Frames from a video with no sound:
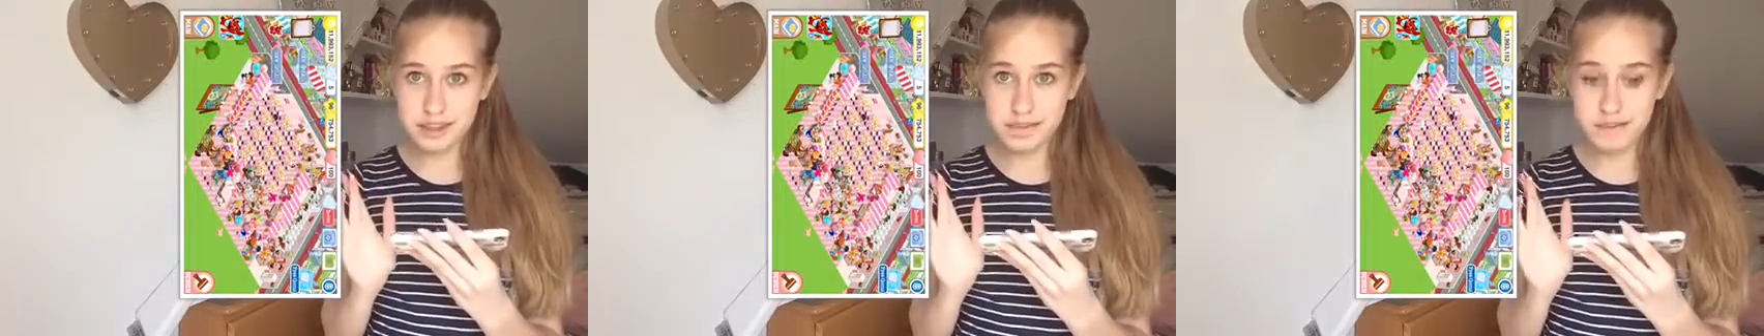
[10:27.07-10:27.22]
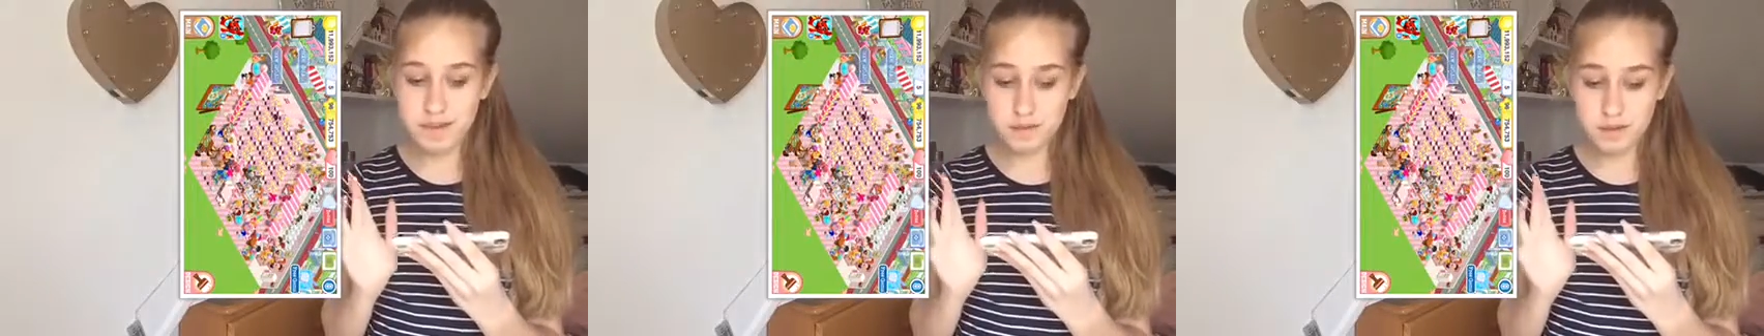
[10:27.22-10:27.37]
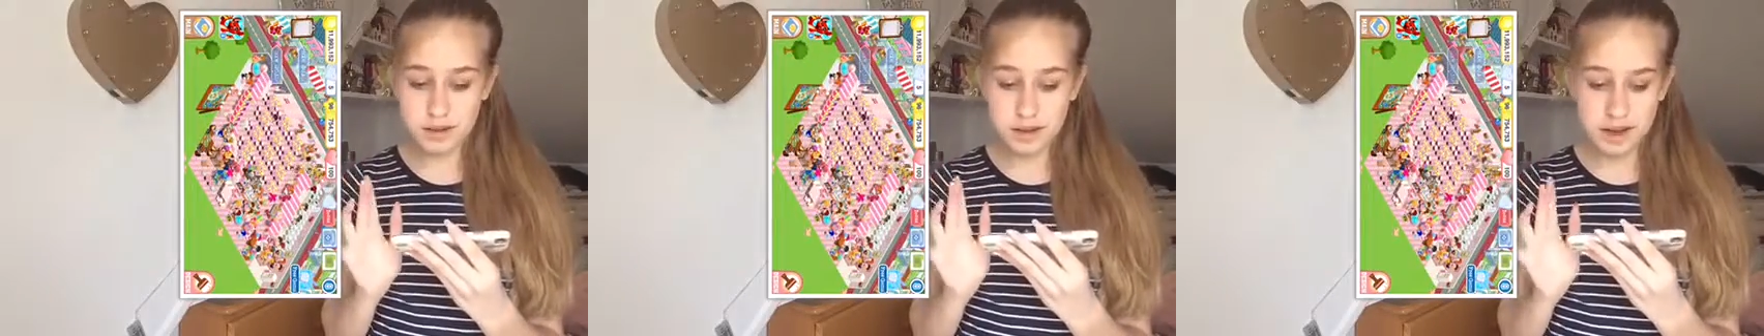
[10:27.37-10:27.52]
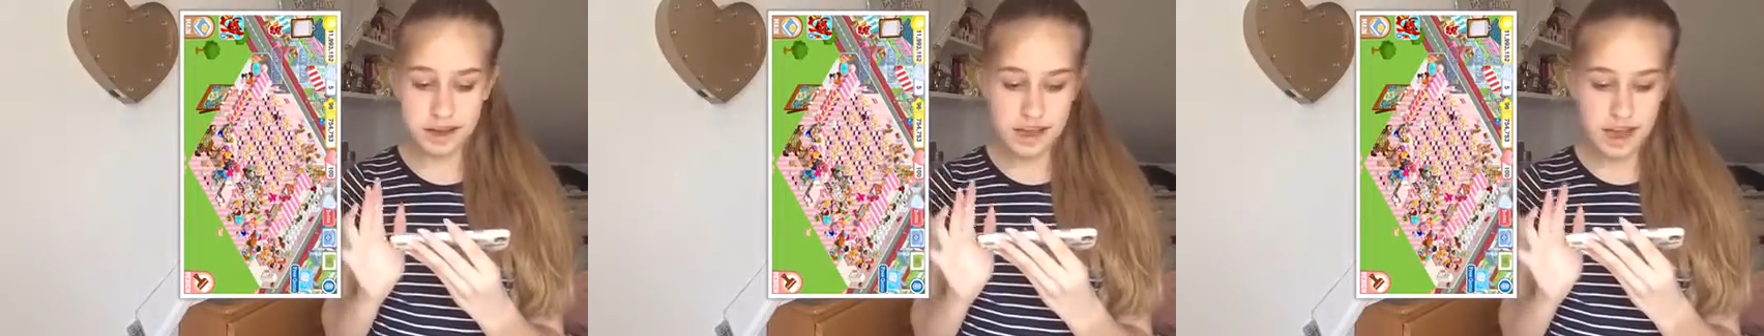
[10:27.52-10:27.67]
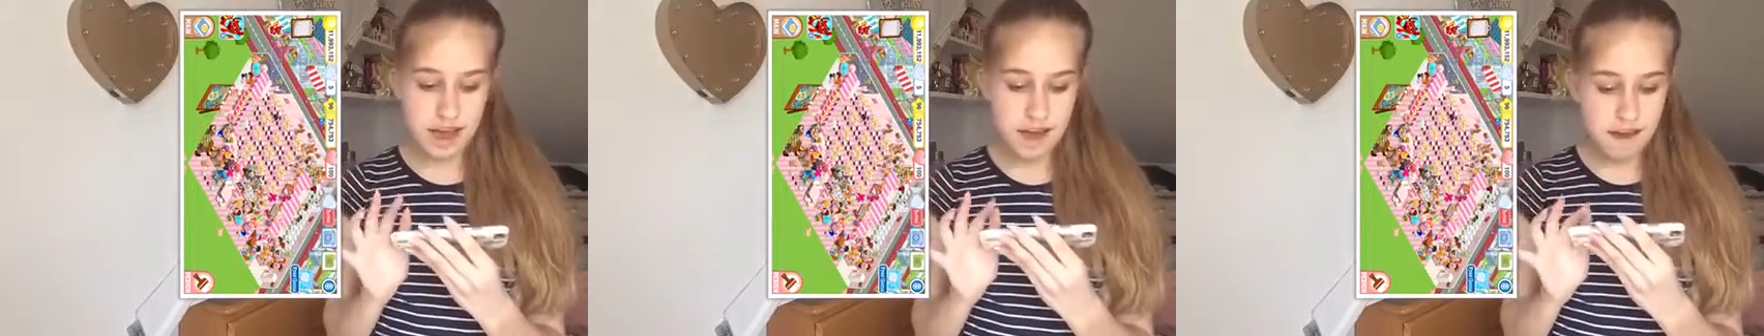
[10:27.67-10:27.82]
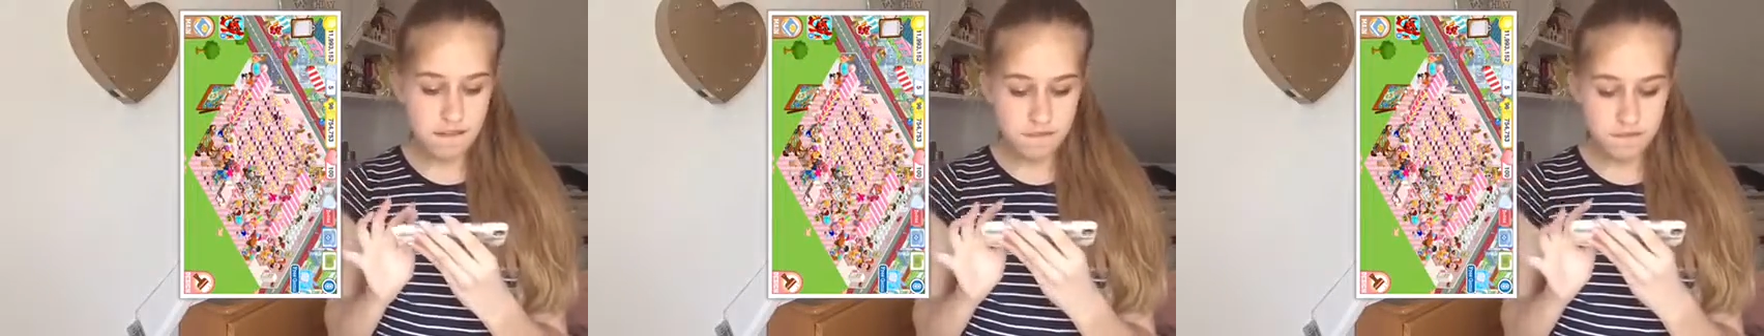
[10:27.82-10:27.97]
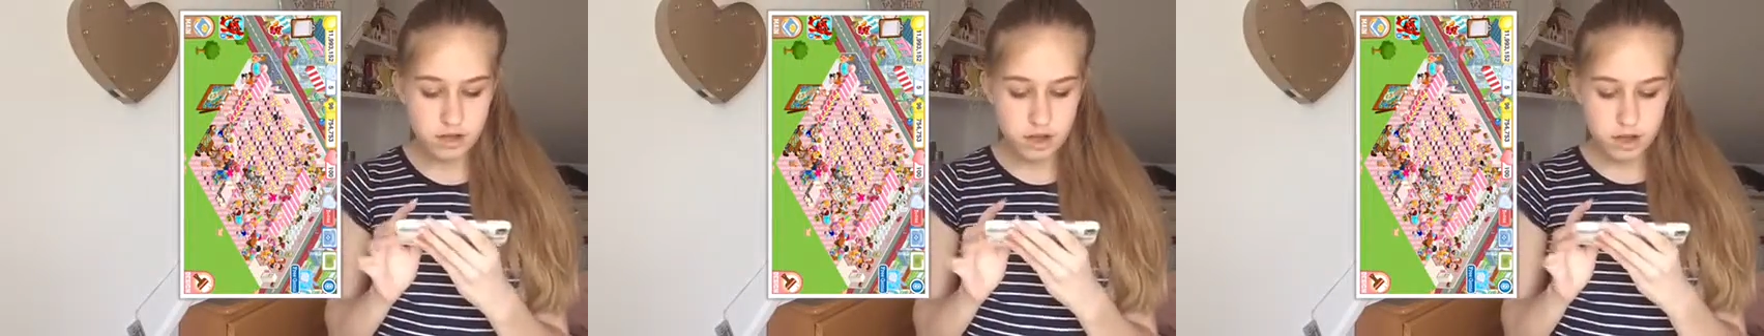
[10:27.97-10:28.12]
This is what I
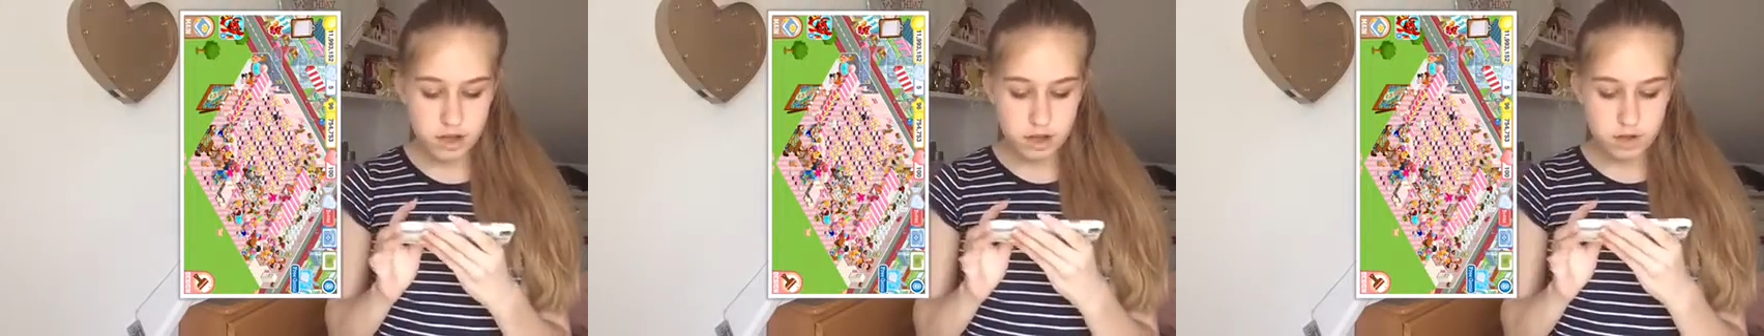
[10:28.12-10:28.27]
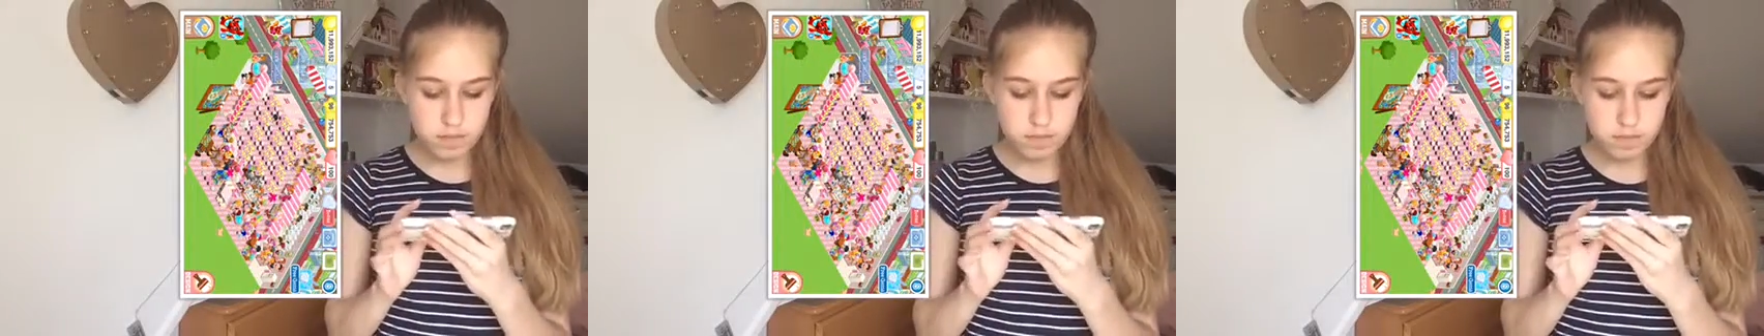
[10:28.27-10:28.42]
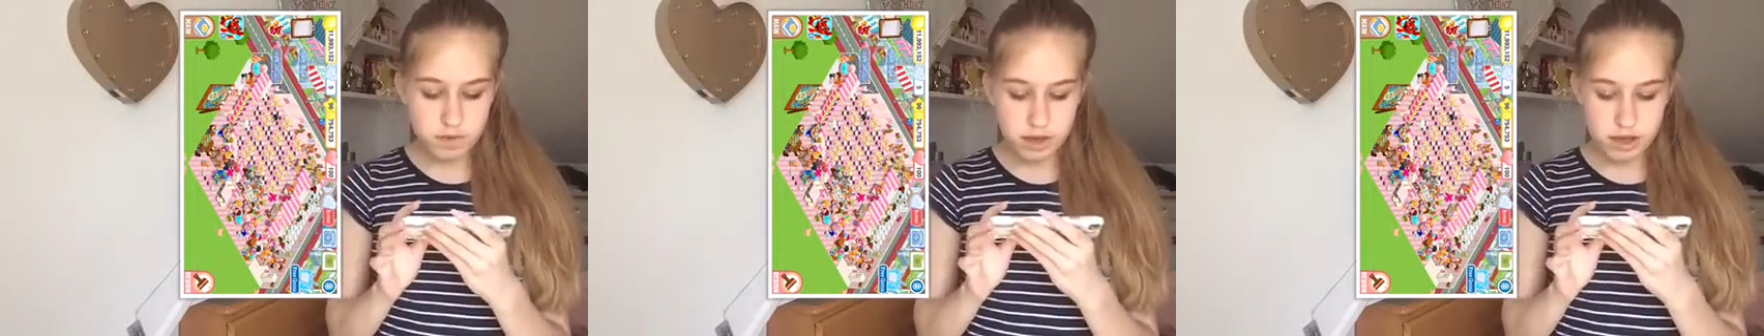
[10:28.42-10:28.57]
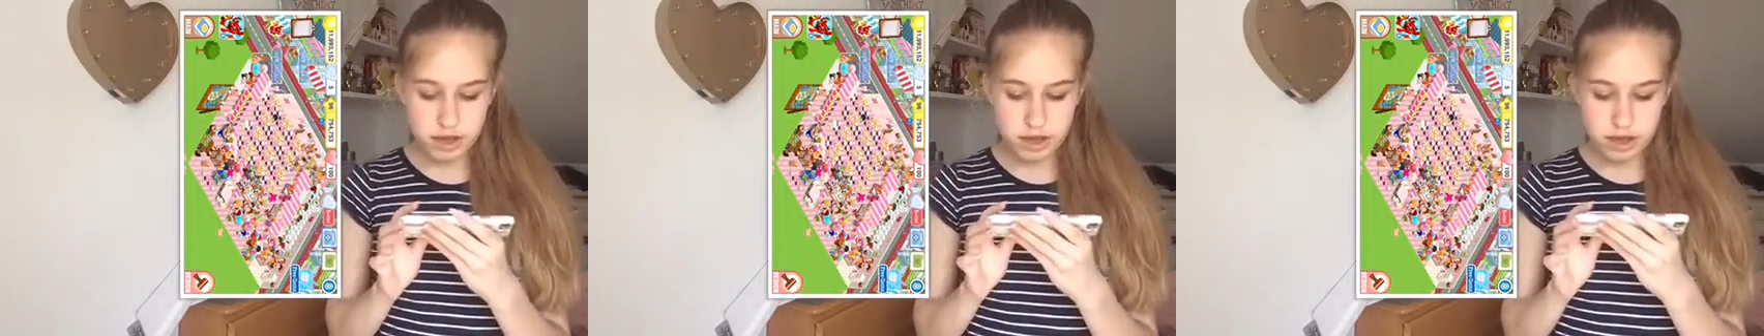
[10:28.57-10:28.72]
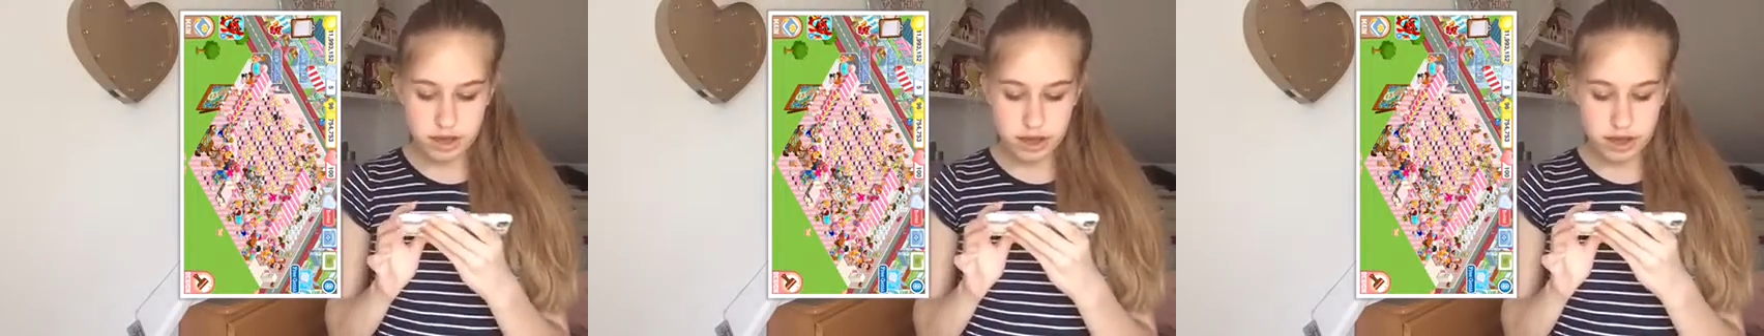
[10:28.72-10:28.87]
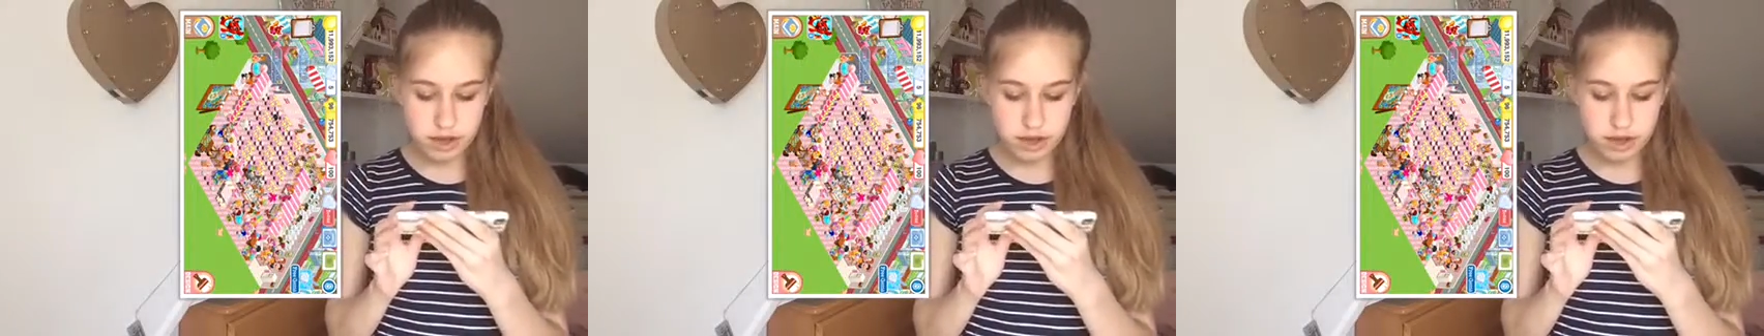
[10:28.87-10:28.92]
have. But